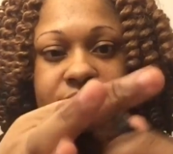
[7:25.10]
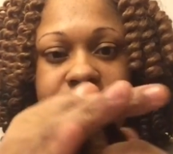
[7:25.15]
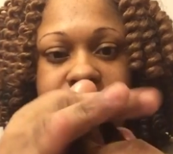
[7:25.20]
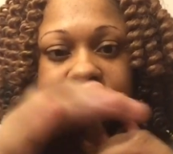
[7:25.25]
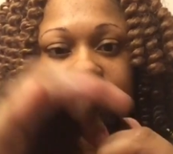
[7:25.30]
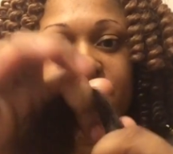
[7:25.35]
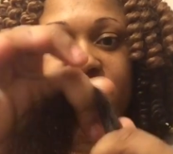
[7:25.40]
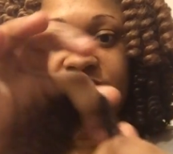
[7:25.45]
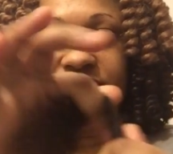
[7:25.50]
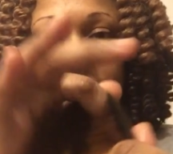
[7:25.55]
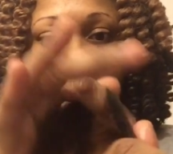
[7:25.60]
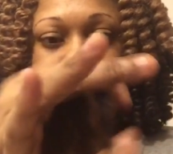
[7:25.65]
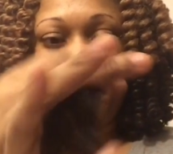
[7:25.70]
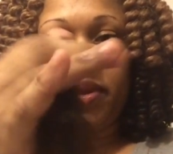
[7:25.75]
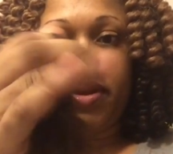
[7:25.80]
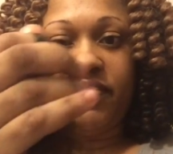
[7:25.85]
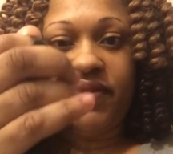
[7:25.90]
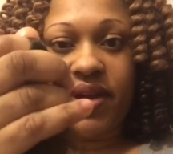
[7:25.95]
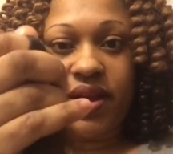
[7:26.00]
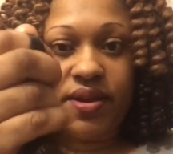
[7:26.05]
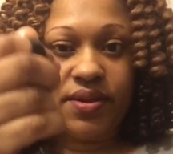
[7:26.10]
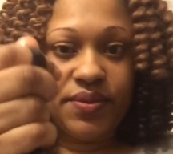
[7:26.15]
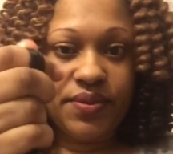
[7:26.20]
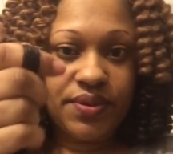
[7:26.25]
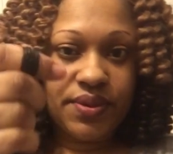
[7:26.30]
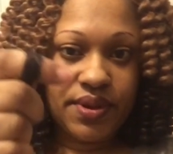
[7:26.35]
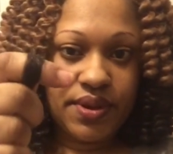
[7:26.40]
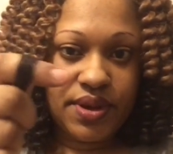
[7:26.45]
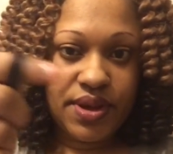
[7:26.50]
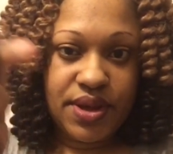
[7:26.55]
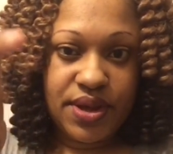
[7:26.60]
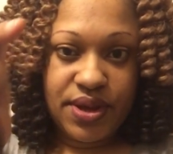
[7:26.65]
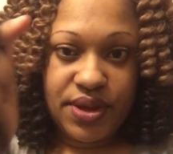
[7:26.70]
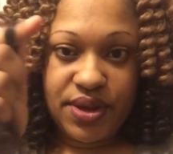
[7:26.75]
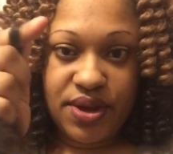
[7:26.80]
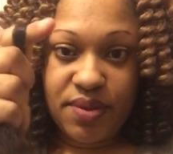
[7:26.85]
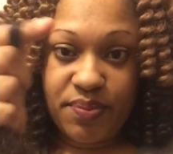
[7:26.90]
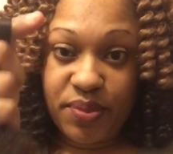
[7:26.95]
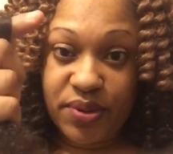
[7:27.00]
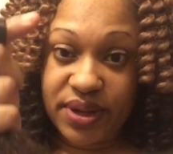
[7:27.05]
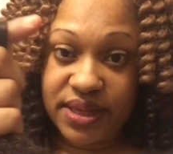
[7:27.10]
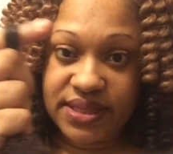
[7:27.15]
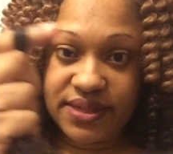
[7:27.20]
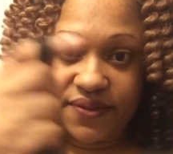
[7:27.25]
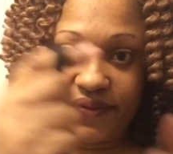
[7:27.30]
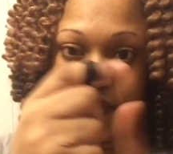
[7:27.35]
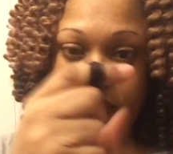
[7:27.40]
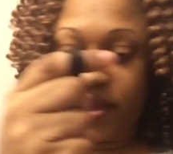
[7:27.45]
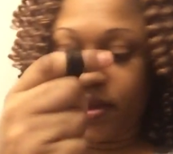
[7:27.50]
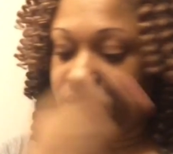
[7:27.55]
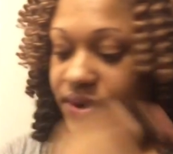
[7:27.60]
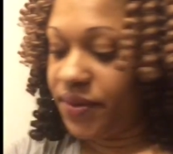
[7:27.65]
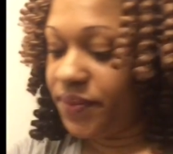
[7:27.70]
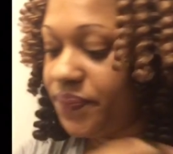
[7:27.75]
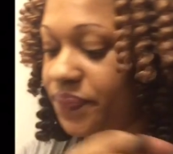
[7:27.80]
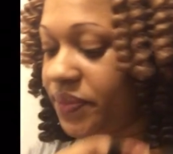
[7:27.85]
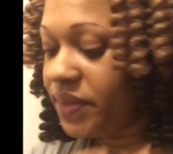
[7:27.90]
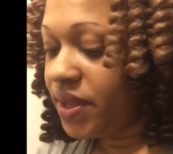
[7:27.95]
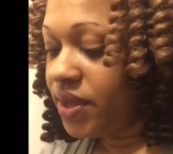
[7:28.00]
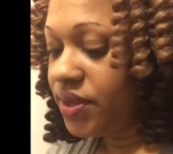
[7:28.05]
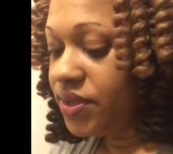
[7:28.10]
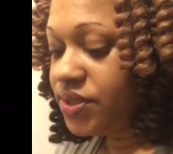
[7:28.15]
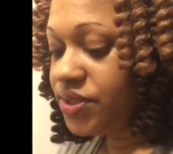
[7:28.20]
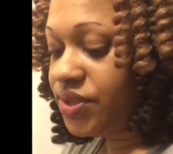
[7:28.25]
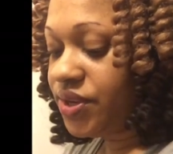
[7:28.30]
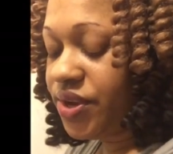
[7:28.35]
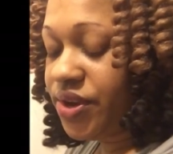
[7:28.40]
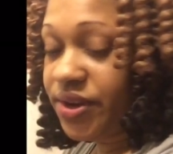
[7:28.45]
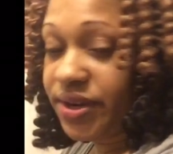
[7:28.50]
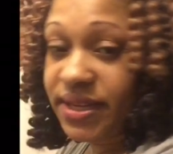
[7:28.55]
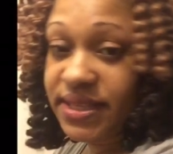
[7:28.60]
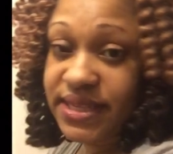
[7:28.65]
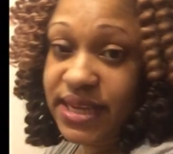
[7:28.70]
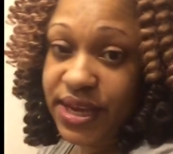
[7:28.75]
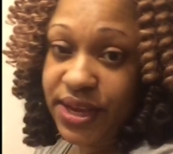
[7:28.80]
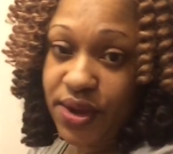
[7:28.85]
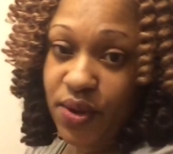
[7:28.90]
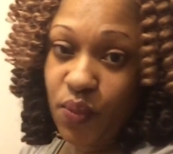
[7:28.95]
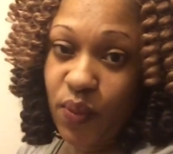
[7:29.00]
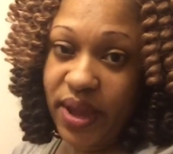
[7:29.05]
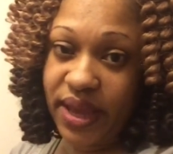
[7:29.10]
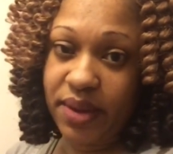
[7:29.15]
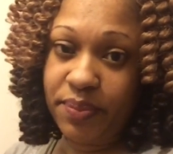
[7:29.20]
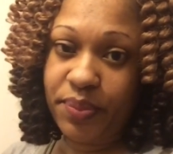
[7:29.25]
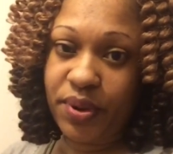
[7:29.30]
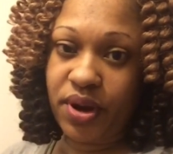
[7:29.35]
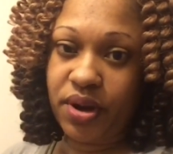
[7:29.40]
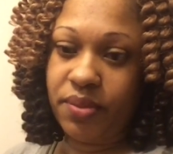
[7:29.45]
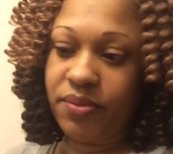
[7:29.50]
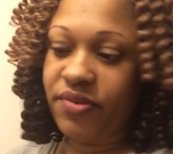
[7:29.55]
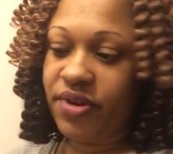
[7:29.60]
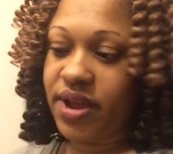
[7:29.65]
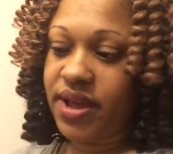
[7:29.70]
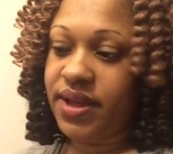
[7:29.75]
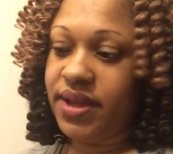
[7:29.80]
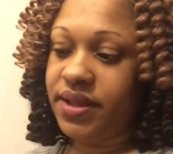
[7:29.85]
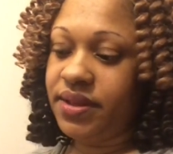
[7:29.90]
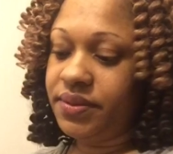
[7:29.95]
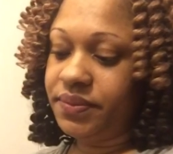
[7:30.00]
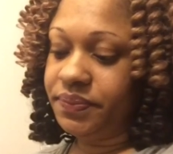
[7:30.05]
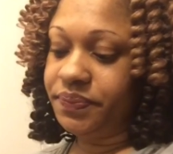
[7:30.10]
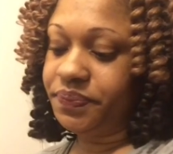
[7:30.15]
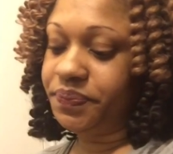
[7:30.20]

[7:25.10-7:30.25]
you just wrap it around your pointer finger. So you're going to take your white perm rod,